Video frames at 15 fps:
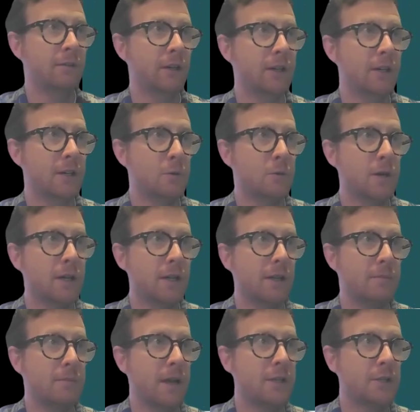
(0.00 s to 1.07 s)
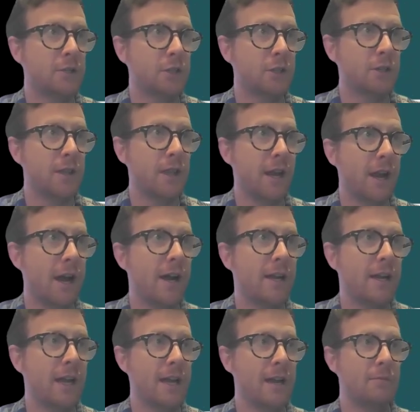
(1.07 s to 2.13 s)
very quickly make sure that I
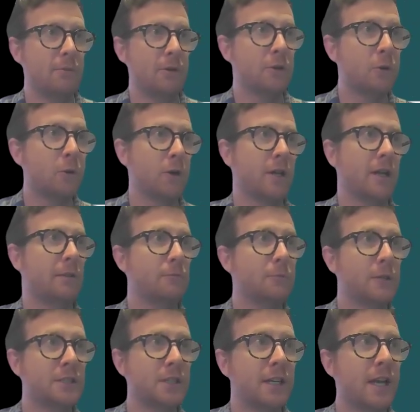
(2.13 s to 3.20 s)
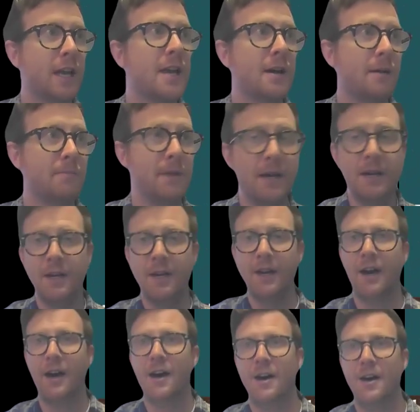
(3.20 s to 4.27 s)
am recording, which I am.
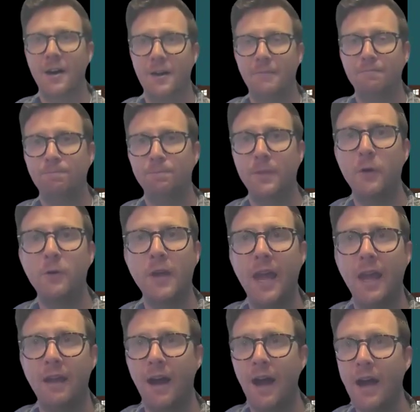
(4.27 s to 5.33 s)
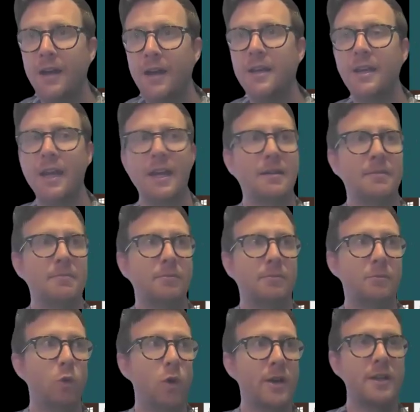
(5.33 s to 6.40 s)
Okay, I am
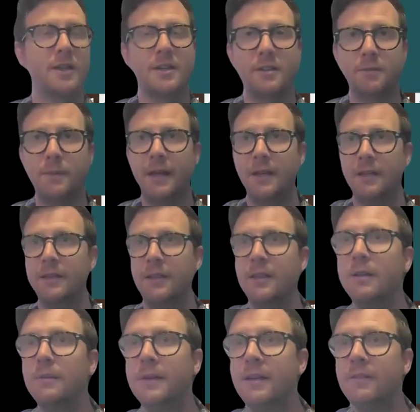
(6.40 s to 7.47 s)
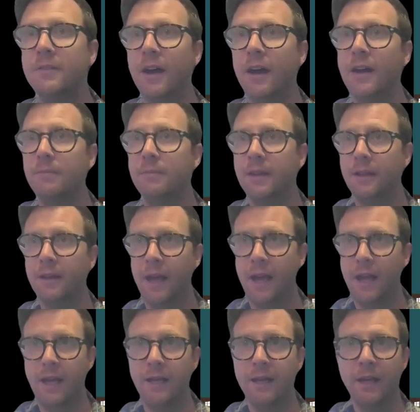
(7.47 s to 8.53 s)
wanting to spend a little bit of time
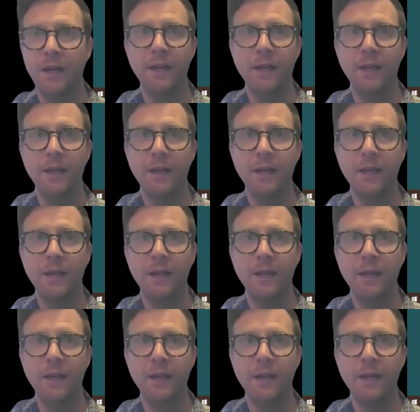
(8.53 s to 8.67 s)
today